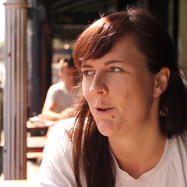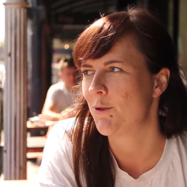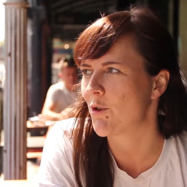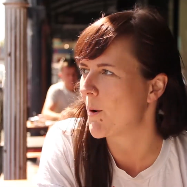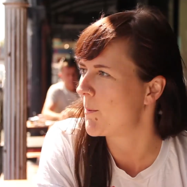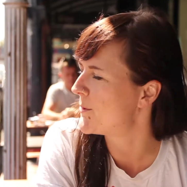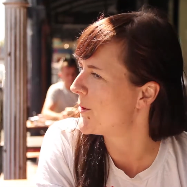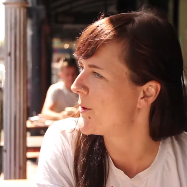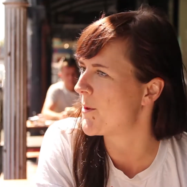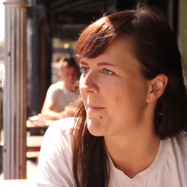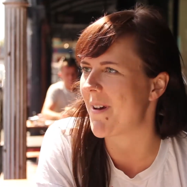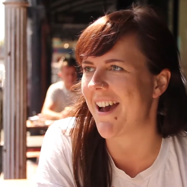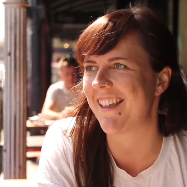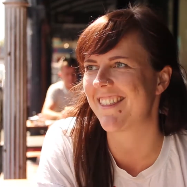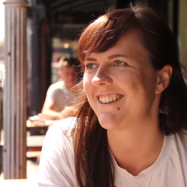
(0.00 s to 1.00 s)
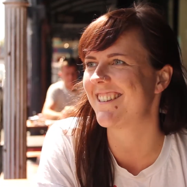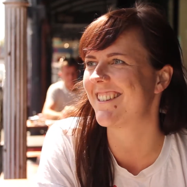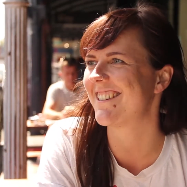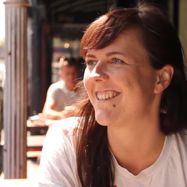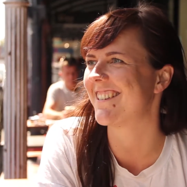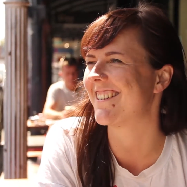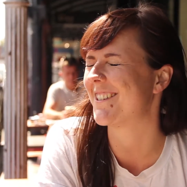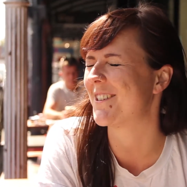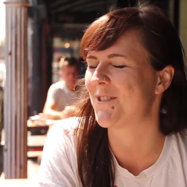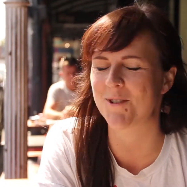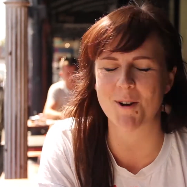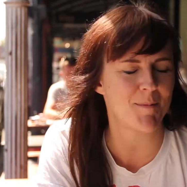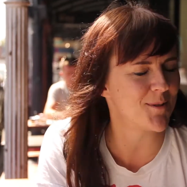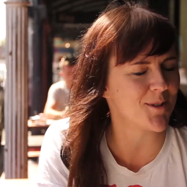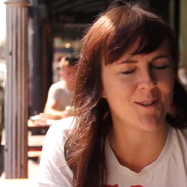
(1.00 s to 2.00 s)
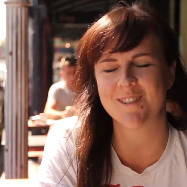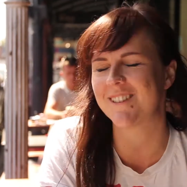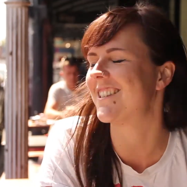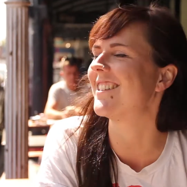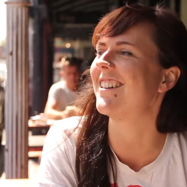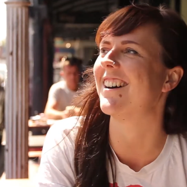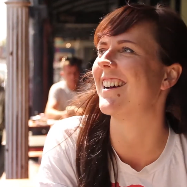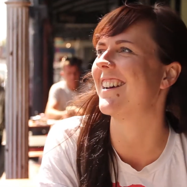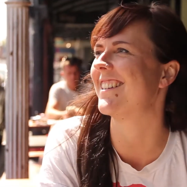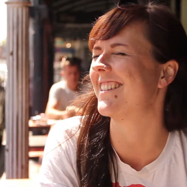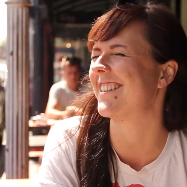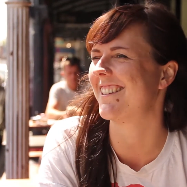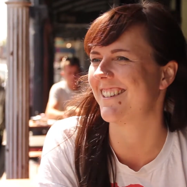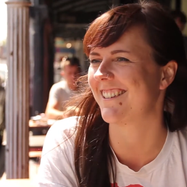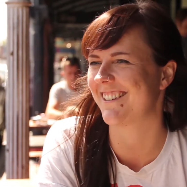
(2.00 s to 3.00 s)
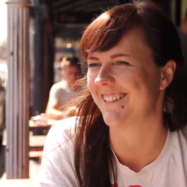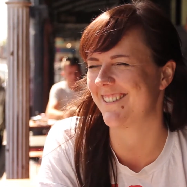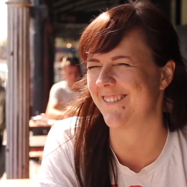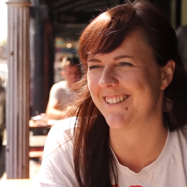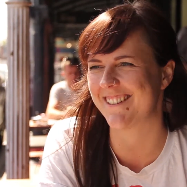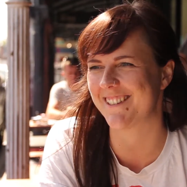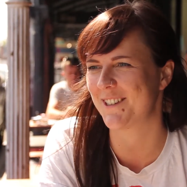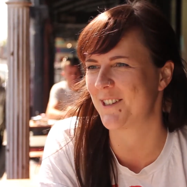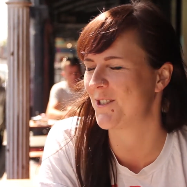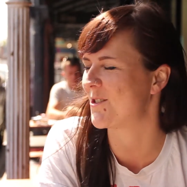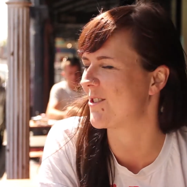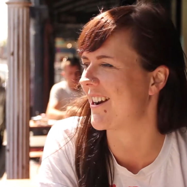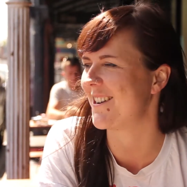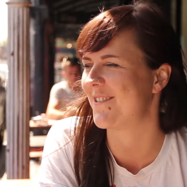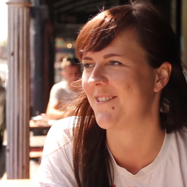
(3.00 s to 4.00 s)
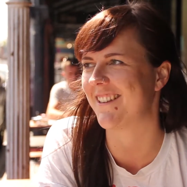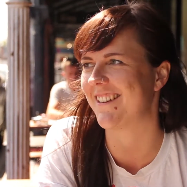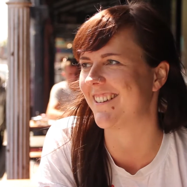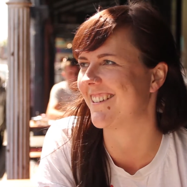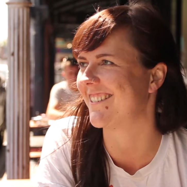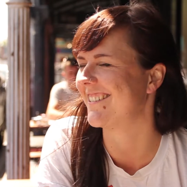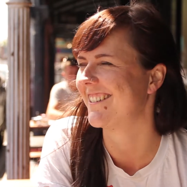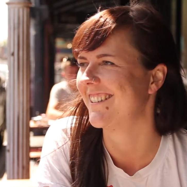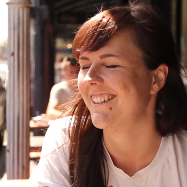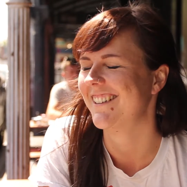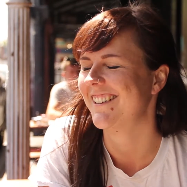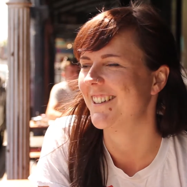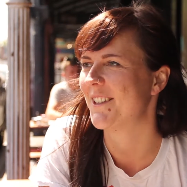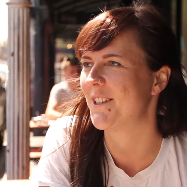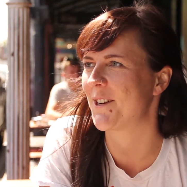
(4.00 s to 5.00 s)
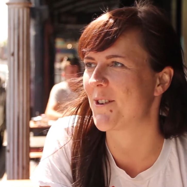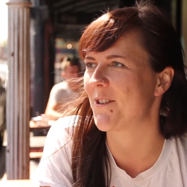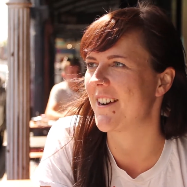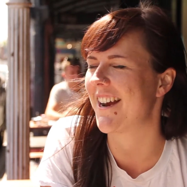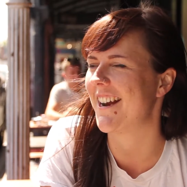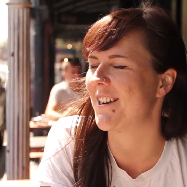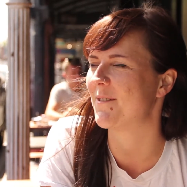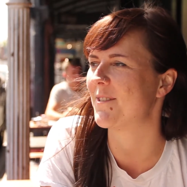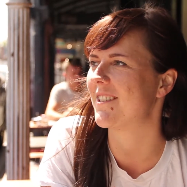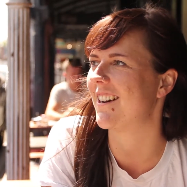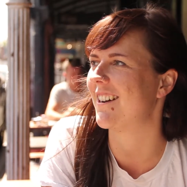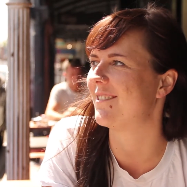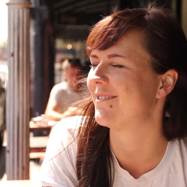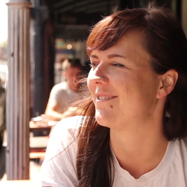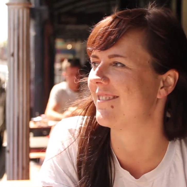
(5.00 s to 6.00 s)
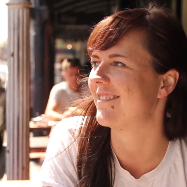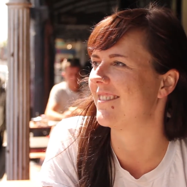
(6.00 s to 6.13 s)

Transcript: Dropped all the maths, dropped all the science, went straight for the creative stuff.